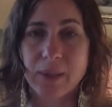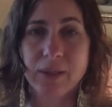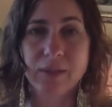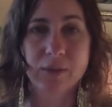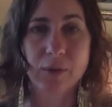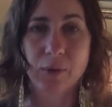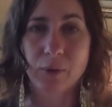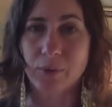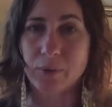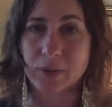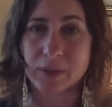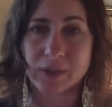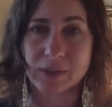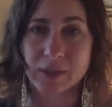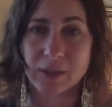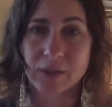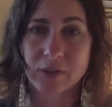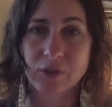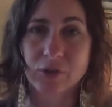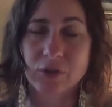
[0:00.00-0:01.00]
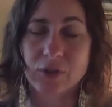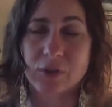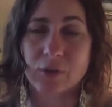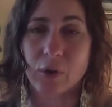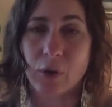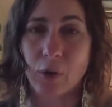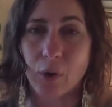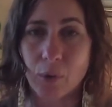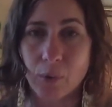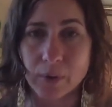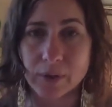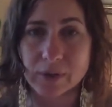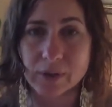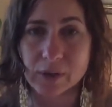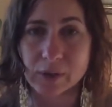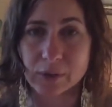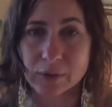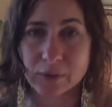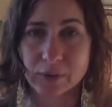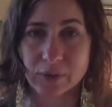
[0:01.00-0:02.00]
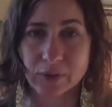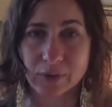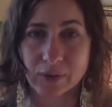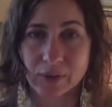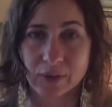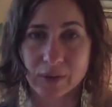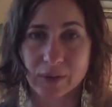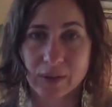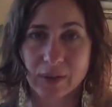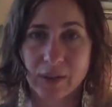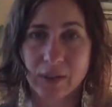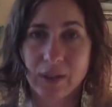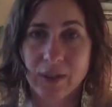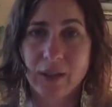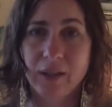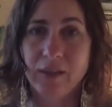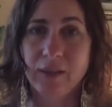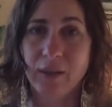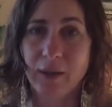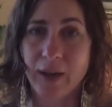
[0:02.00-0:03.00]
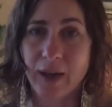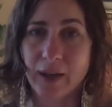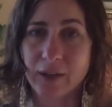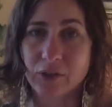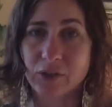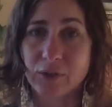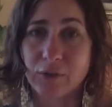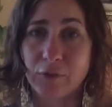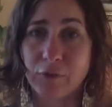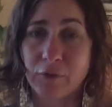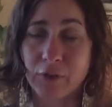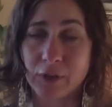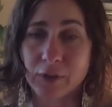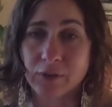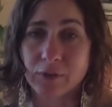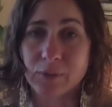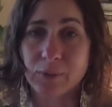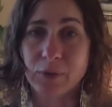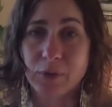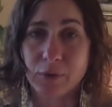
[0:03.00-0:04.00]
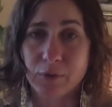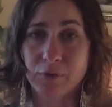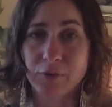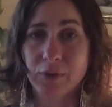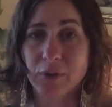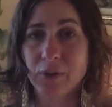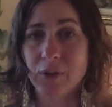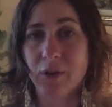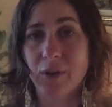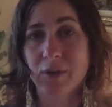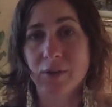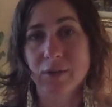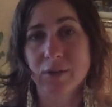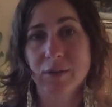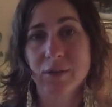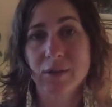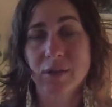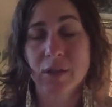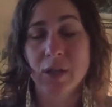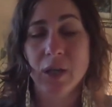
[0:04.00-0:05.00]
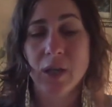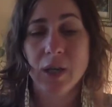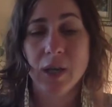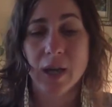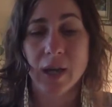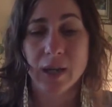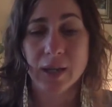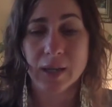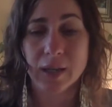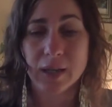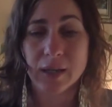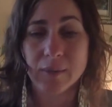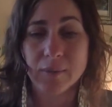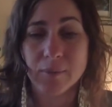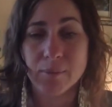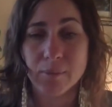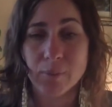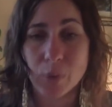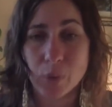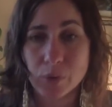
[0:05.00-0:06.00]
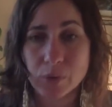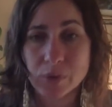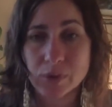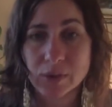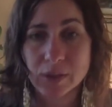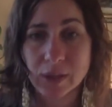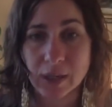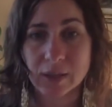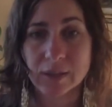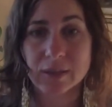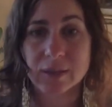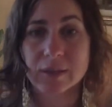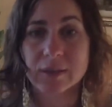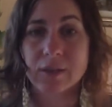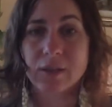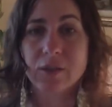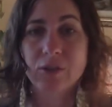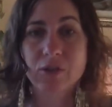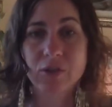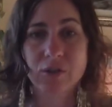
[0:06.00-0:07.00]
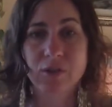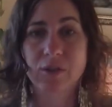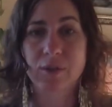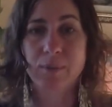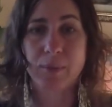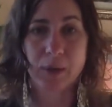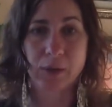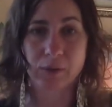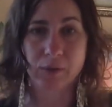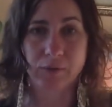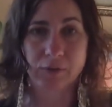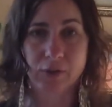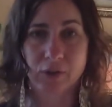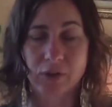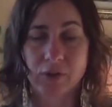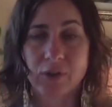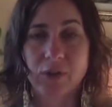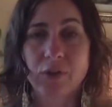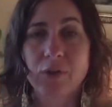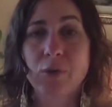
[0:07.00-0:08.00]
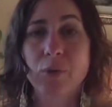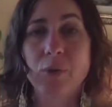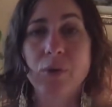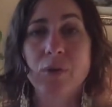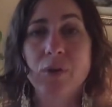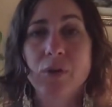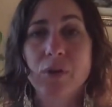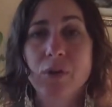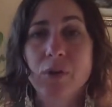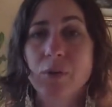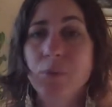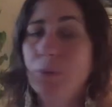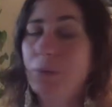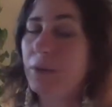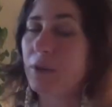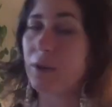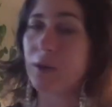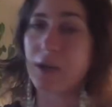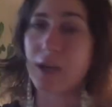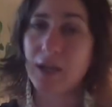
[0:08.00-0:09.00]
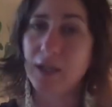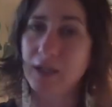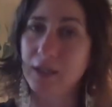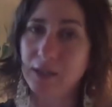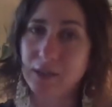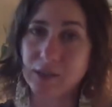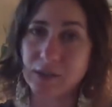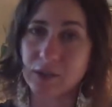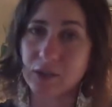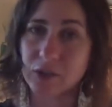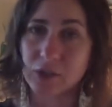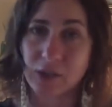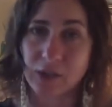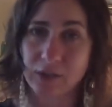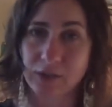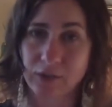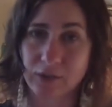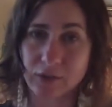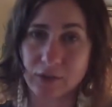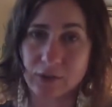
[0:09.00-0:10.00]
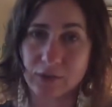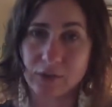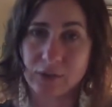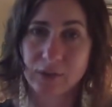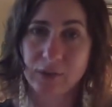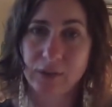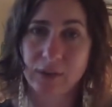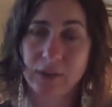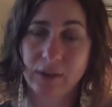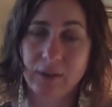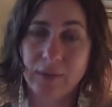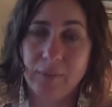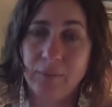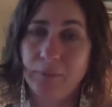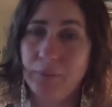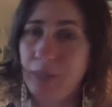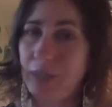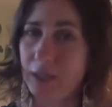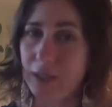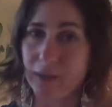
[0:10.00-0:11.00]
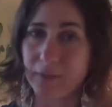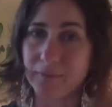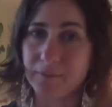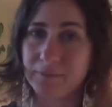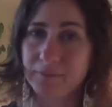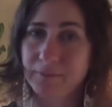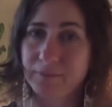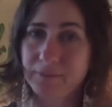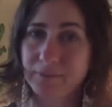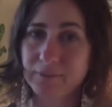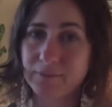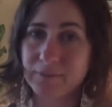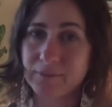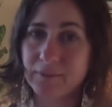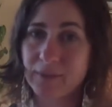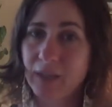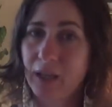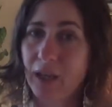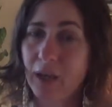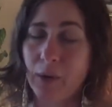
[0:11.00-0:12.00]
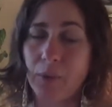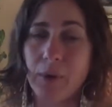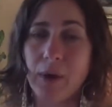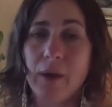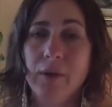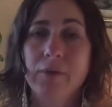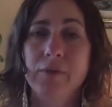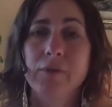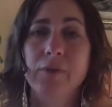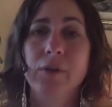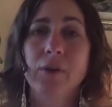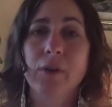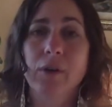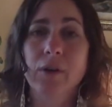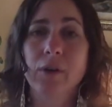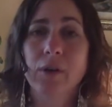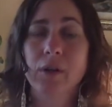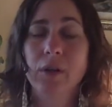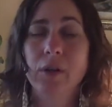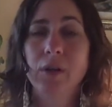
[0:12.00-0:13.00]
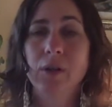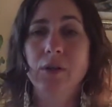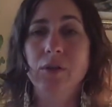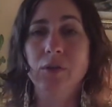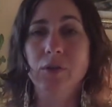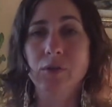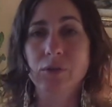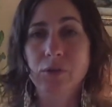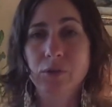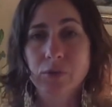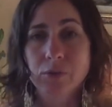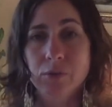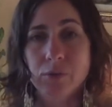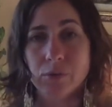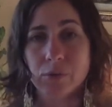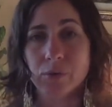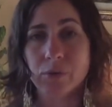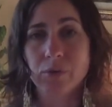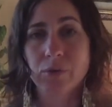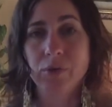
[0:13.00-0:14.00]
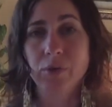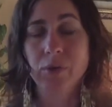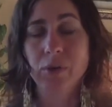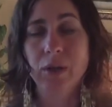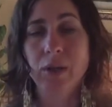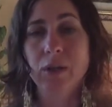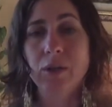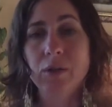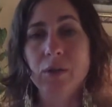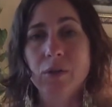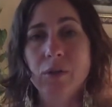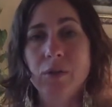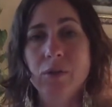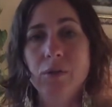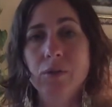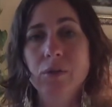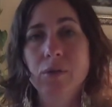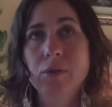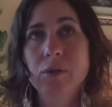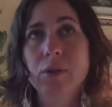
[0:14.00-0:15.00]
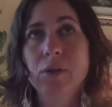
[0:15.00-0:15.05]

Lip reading: is always here. She's always closer than how she feels when you feel lost. And in most cases, it's just a matter of turning toward her without any need to change. Meaning, however your truth, your inner,